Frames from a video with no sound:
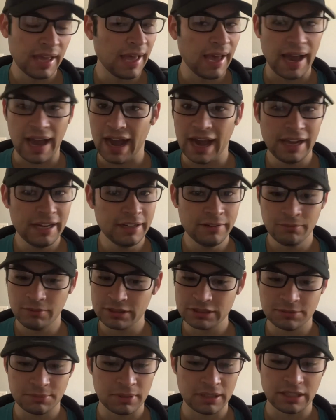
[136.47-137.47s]
I didn't
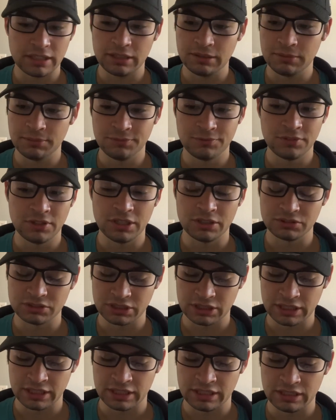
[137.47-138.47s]
want to make any videos
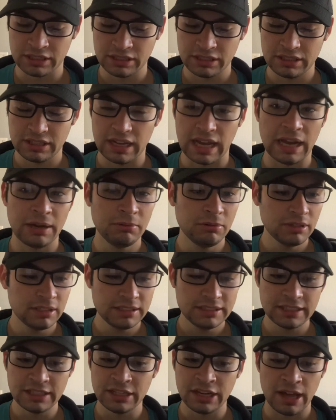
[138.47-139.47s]
again. I really
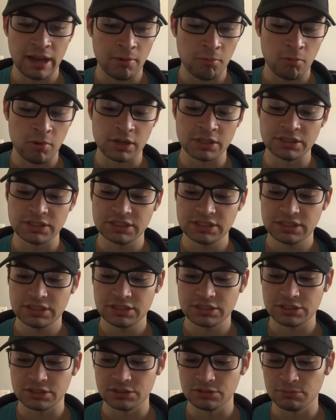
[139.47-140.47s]
did not want
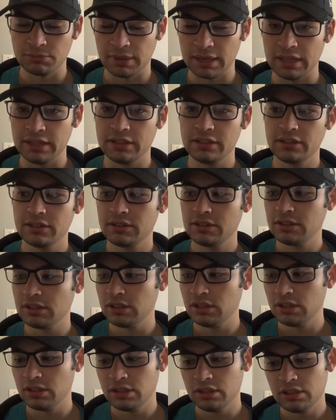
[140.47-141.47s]
to make
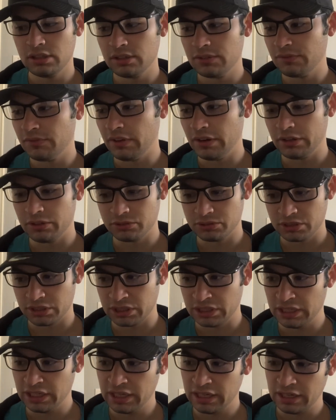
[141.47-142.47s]
videos
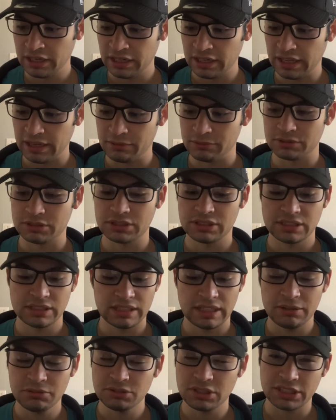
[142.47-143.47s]
again. It was
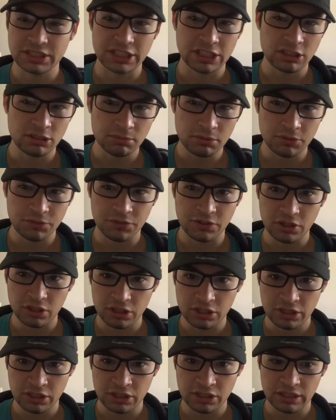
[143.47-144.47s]
it was a terrible
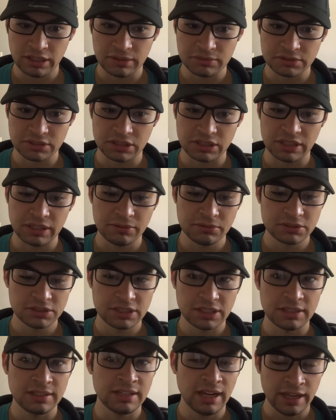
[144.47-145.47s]
feeling. It was a it was
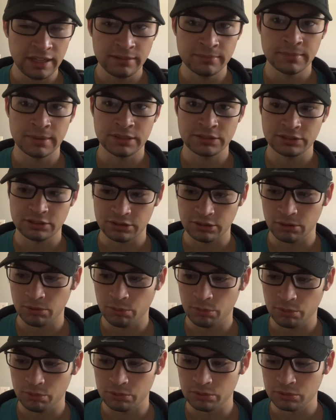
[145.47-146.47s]
a nightmare to
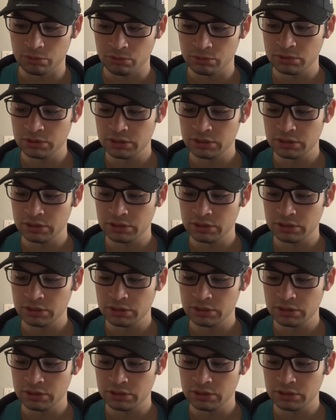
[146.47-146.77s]
go through.